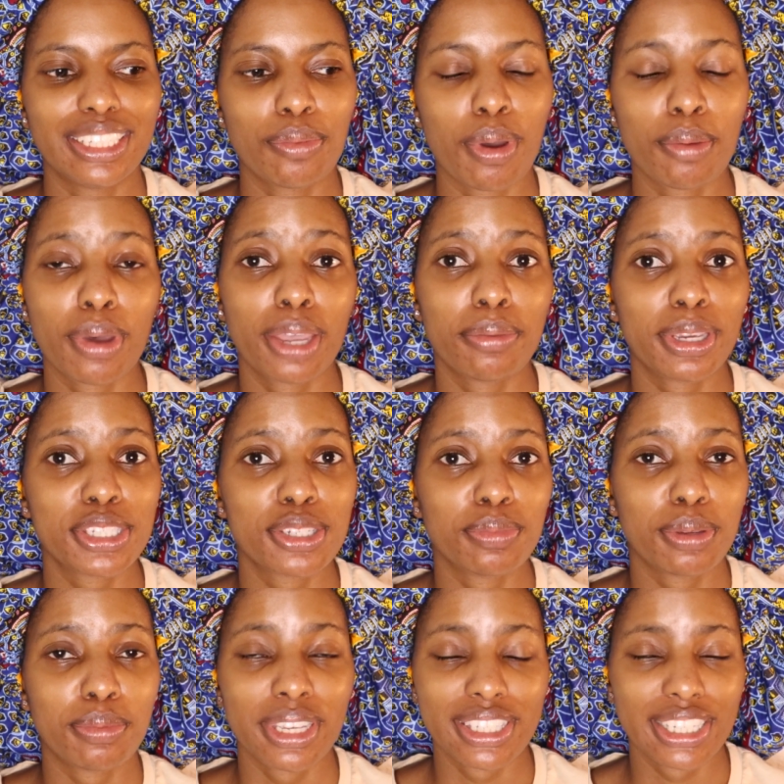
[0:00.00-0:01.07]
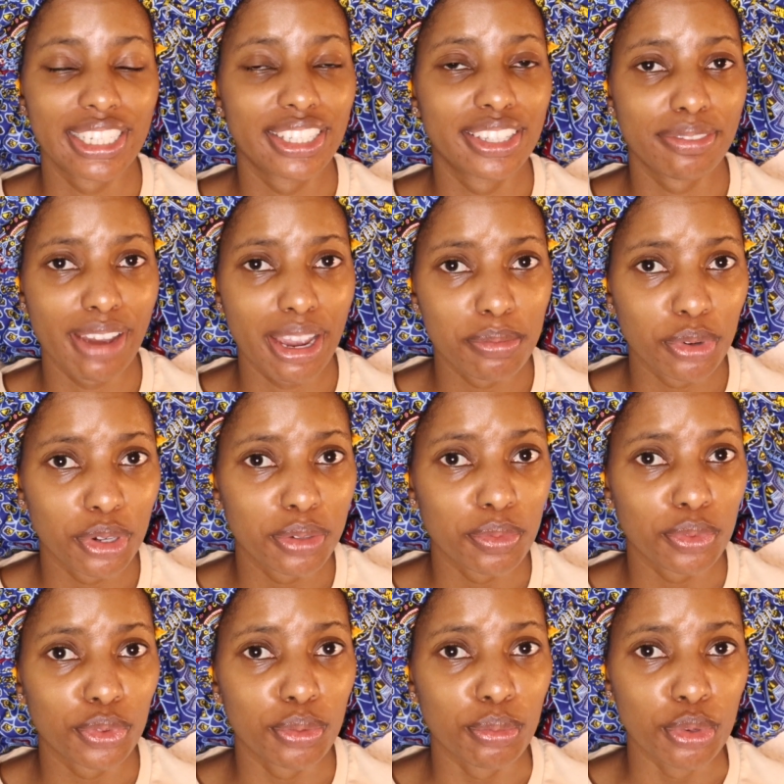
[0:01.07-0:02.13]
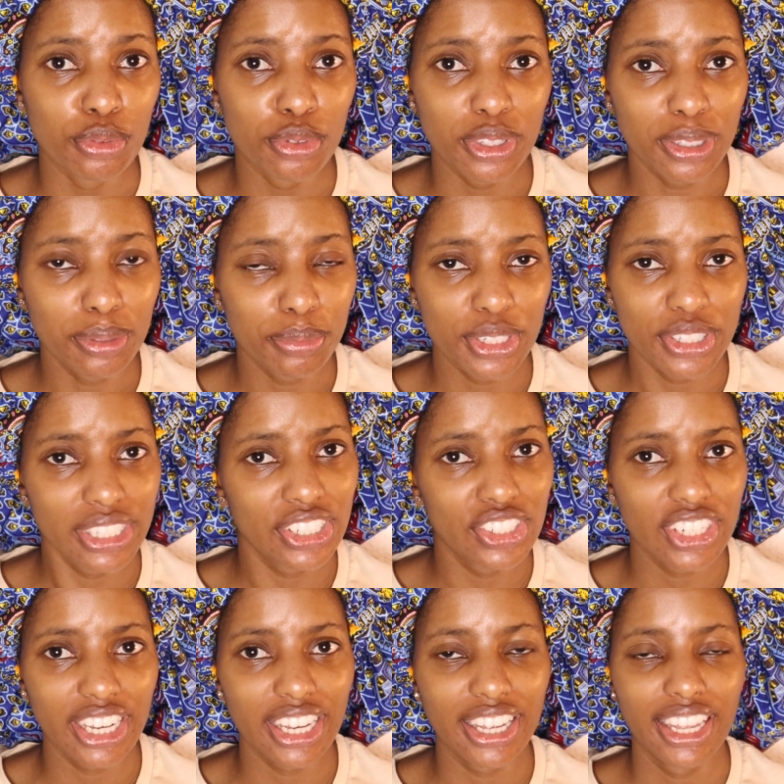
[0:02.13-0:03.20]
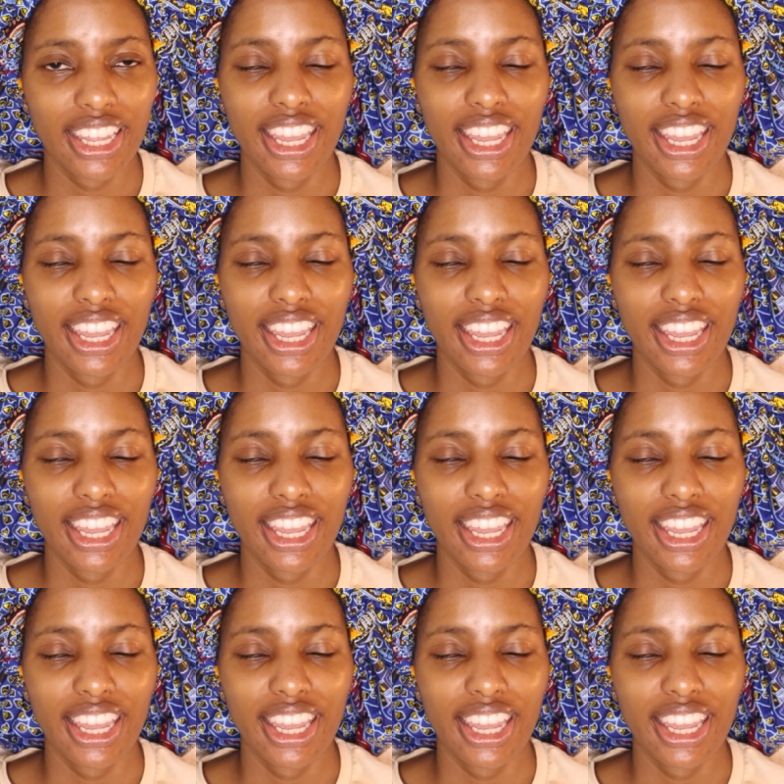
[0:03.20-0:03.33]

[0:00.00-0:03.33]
my myomectomy, basically the fibroid removal procedure,